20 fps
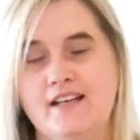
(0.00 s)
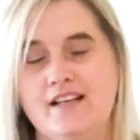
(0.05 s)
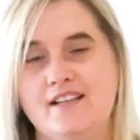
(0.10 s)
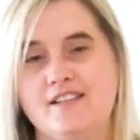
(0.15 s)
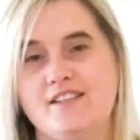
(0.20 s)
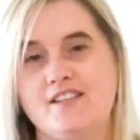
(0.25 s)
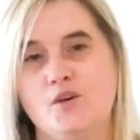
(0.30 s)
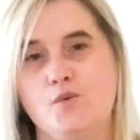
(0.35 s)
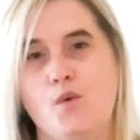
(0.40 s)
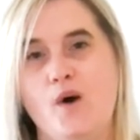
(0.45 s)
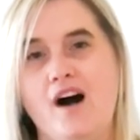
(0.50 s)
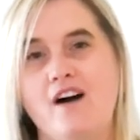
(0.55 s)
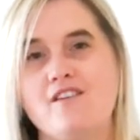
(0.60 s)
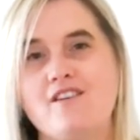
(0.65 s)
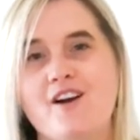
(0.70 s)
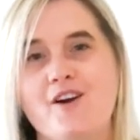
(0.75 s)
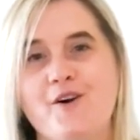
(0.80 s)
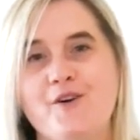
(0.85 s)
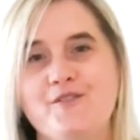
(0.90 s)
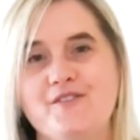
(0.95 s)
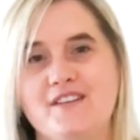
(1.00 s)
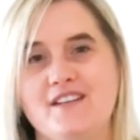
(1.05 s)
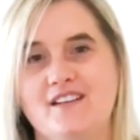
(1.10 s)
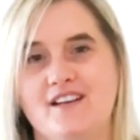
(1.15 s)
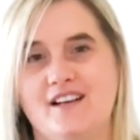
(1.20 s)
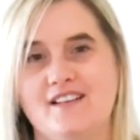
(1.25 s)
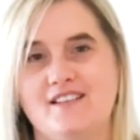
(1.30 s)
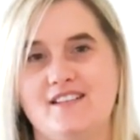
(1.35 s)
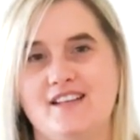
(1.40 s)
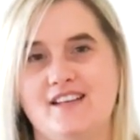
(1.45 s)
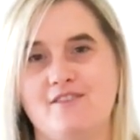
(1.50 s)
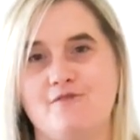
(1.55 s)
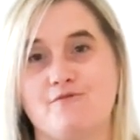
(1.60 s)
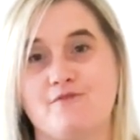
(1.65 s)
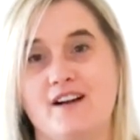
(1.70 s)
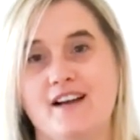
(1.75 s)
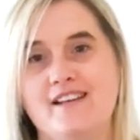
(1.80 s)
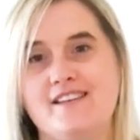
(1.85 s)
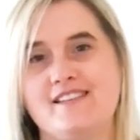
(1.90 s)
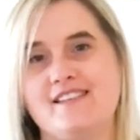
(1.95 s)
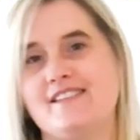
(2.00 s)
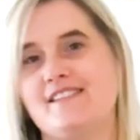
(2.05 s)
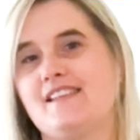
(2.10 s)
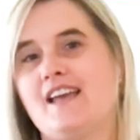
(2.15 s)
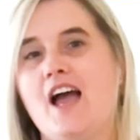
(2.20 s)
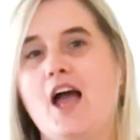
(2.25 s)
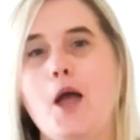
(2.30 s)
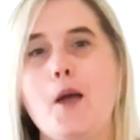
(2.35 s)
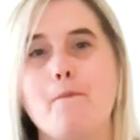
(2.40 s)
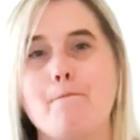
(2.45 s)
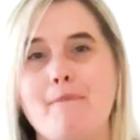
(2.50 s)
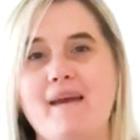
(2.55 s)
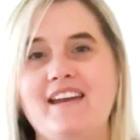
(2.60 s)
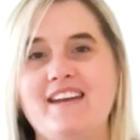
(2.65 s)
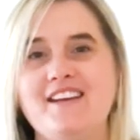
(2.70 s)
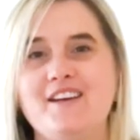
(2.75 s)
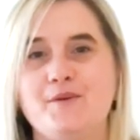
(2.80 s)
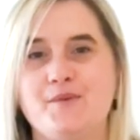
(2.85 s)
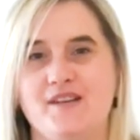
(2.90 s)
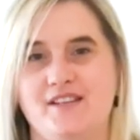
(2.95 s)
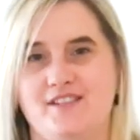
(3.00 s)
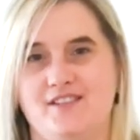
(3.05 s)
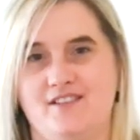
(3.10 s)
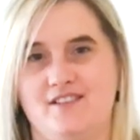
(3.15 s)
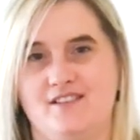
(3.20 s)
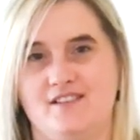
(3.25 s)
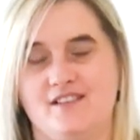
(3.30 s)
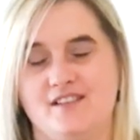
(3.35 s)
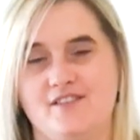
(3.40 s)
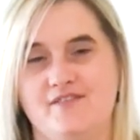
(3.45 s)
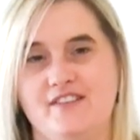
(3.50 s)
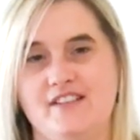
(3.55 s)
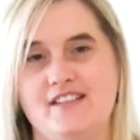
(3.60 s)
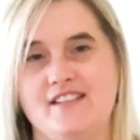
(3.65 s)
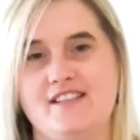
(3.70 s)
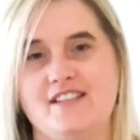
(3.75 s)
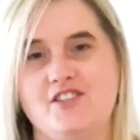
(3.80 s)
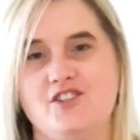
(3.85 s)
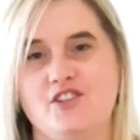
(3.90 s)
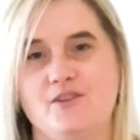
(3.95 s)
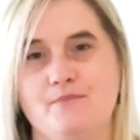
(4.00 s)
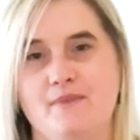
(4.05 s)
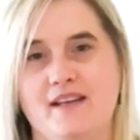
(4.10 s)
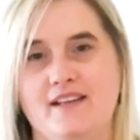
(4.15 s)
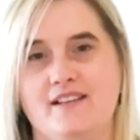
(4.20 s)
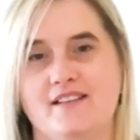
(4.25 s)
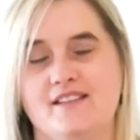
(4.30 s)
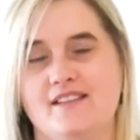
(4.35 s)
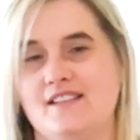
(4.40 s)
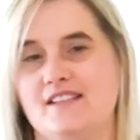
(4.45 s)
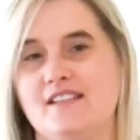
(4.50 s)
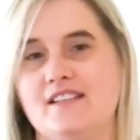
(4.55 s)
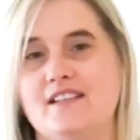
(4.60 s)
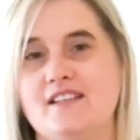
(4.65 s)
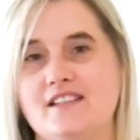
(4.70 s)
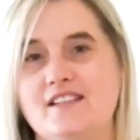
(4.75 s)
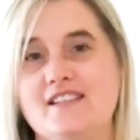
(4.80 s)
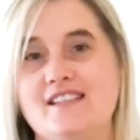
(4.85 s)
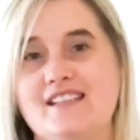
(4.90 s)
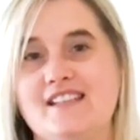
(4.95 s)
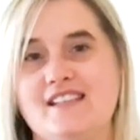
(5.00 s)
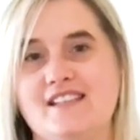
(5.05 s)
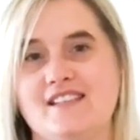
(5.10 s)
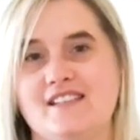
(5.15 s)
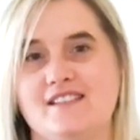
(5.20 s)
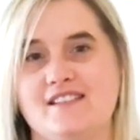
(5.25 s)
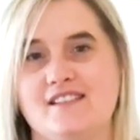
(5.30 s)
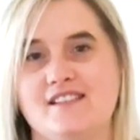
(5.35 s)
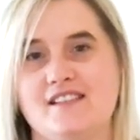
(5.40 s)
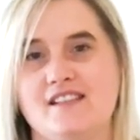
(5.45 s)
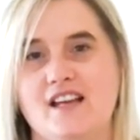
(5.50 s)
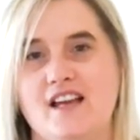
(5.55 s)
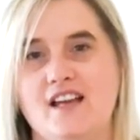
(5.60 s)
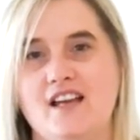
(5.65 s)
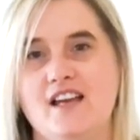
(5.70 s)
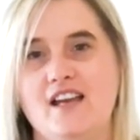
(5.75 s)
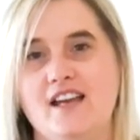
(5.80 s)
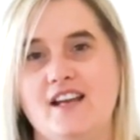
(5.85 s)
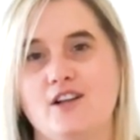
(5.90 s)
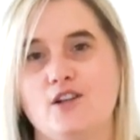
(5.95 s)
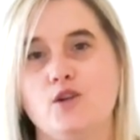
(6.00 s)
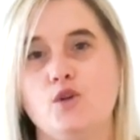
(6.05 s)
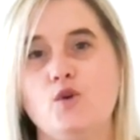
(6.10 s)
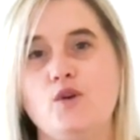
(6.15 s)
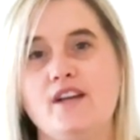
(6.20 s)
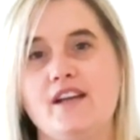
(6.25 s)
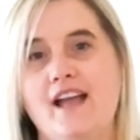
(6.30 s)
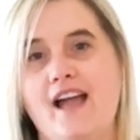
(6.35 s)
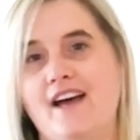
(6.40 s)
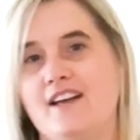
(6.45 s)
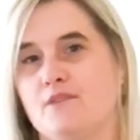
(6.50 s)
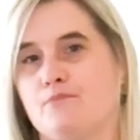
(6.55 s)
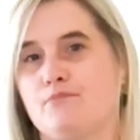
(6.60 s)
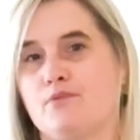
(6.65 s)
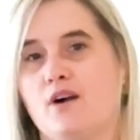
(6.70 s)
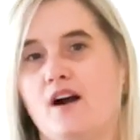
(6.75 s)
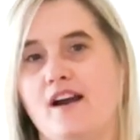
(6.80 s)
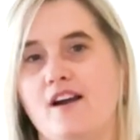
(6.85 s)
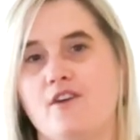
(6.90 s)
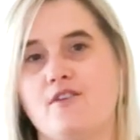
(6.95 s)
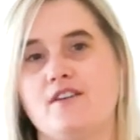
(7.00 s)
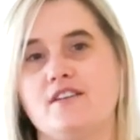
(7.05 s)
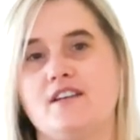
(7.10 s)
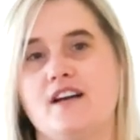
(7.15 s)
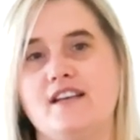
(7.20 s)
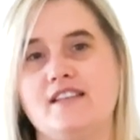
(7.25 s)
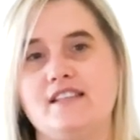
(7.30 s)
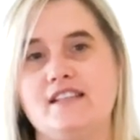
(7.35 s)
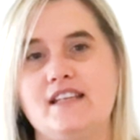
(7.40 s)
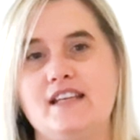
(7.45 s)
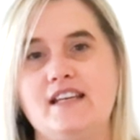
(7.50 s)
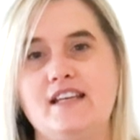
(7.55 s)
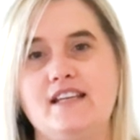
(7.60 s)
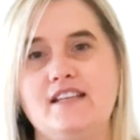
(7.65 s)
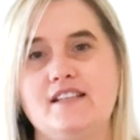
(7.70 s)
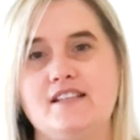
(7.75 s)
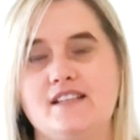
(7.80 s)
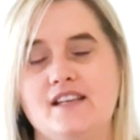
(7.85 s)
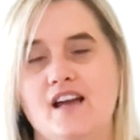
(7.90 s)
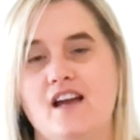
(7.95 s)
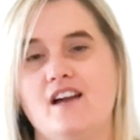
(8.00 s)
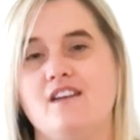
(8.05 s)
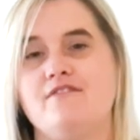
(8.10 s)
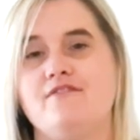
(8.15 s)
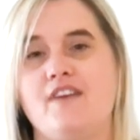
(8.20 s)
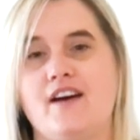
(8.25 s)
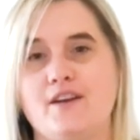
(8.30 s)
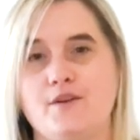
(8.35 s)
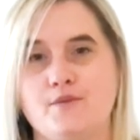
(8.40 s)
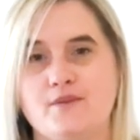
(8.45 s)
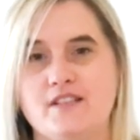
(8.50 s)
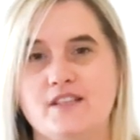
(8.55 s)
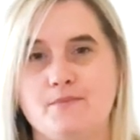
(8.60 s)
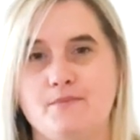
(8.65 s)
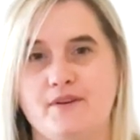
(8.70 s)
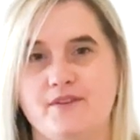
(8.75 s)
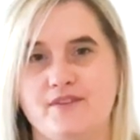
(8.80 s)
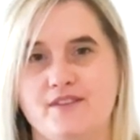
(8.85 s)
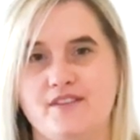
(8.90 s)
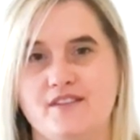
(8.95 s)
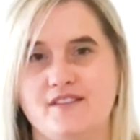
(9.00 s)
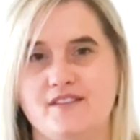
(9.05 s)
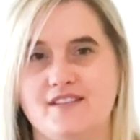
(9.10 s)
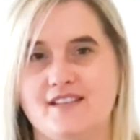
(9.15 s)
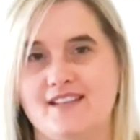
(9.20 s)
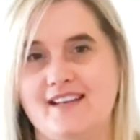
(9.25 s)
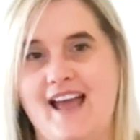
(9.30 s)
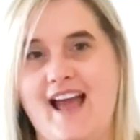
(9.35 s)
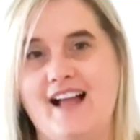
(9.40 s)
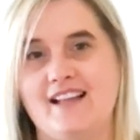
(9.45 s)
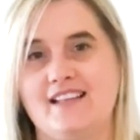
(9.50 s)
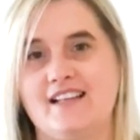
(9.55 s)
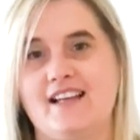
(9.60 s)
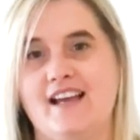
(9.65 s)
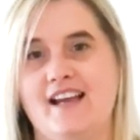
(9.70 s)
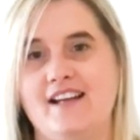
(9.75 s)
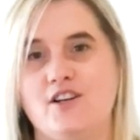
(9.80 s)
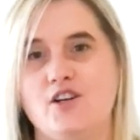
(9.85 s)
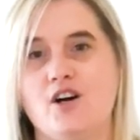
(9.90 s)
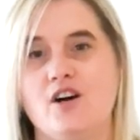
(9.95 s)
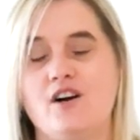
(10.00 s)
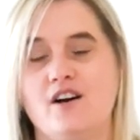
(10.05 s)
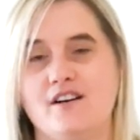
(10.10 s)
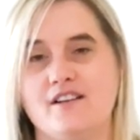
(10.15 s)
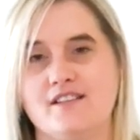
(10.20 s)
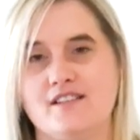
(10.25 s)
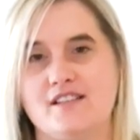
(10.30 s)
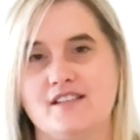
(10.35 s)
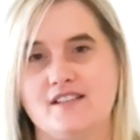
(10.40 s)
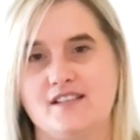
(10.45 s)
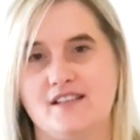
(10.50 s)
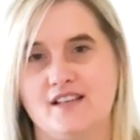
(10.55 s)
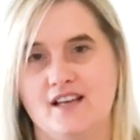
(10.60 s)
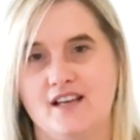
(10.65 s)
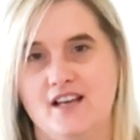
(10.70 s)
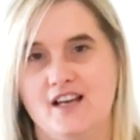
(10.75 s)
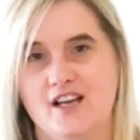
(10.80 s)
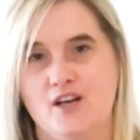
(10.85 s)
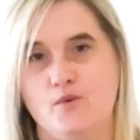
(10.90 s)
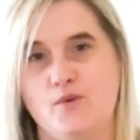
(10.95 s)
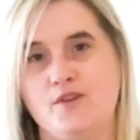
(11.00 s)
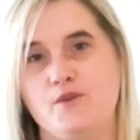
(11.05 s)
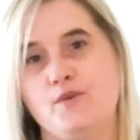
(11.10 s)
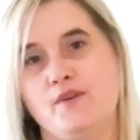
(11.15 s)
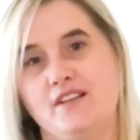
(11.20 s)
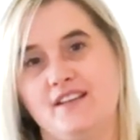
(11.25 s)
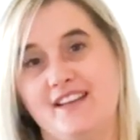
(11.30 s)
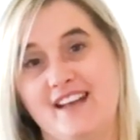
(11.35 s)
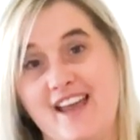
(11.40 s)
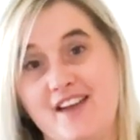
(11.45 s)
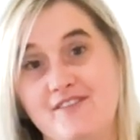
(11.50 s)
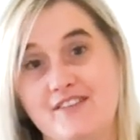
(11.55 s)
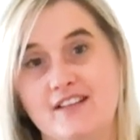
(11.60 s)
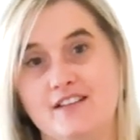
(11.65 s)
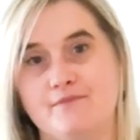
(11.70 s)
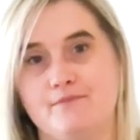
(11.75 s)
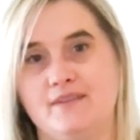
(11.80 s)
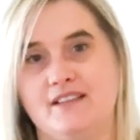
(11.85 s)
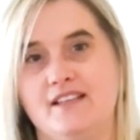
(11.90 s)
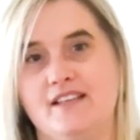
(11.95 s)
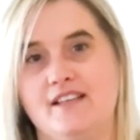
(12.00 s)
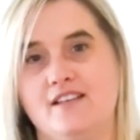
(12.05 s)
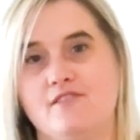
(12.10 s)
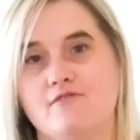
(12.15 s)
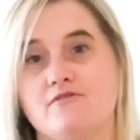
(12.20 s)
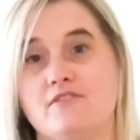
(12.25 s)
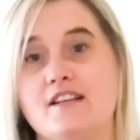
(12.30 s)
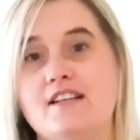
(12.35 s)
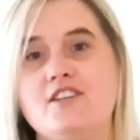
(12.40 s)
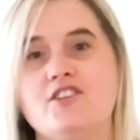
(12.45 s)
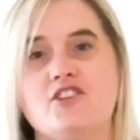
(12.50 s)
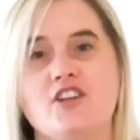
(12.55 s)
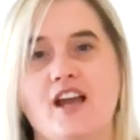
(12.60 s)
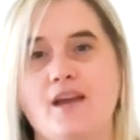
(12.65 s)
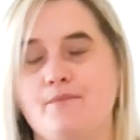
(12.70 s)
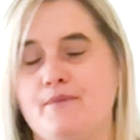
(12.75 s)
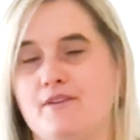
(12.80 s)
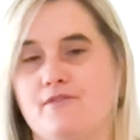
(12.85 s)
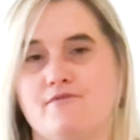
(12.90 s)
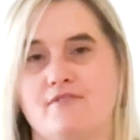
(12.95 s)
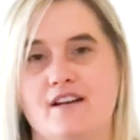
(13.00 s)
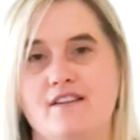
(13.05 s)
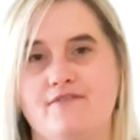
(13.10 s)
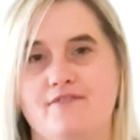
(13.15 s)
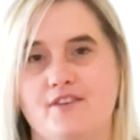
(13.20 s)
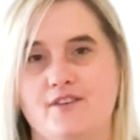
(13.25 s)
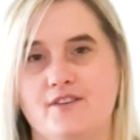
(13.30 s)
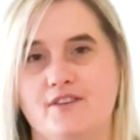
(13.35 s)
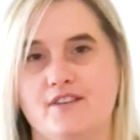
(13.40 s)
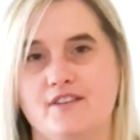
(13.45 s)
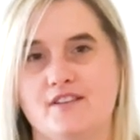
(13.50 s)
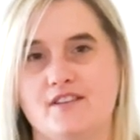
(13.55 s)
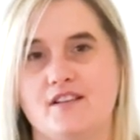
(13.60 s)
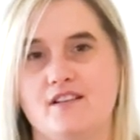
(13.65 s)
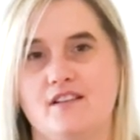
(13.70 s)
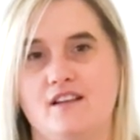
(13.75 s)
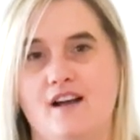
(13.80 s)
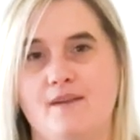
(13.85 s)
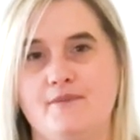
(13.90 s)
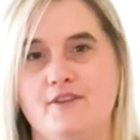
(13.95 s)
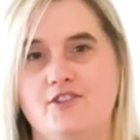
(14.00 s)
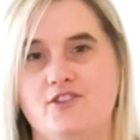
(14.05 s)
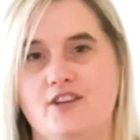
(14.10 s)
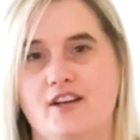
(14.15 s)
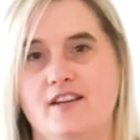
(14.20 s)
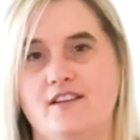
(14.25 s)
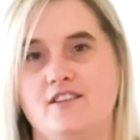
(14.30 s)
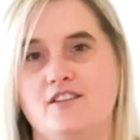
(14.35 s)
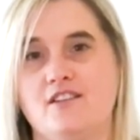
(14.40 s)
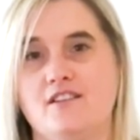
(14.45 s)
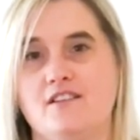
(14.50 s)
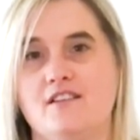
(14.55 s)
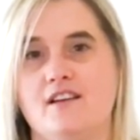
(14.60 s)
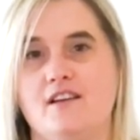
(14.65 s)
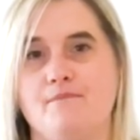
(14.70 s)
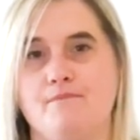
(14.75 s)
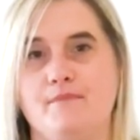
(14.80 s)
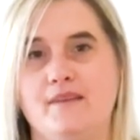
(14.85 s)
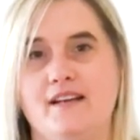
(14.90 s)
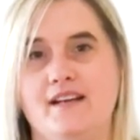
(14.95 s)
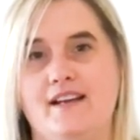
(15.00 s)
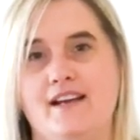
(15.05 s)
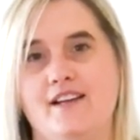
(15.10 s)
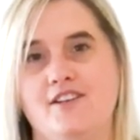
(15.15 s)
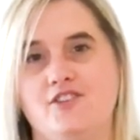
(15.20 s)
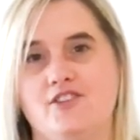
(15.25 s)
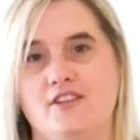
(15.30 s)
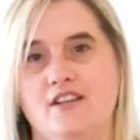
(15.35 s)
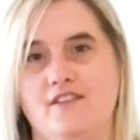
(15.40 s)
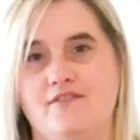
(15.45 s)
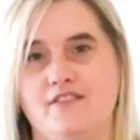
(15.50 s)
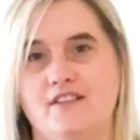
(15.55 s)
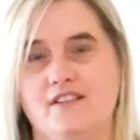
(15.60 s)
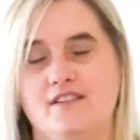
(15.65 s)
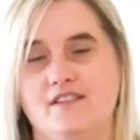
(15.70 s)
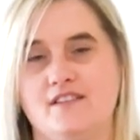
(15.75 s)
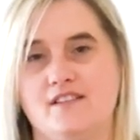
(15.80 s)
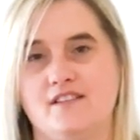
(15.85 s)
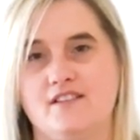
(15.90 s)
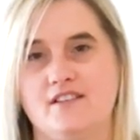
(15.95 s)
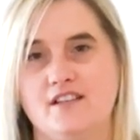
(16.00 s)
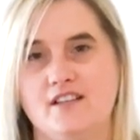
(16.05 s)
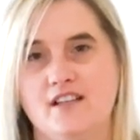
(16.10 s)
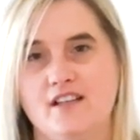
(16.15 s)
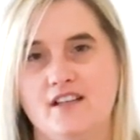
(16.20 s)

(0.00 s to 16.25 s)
And so while COVID-19 raises many questions for decision makers and citizens, including how to prioritize needs, fund responses, and allocate costs, which will inevitably reshape and refocus climate change and mitigation efforts,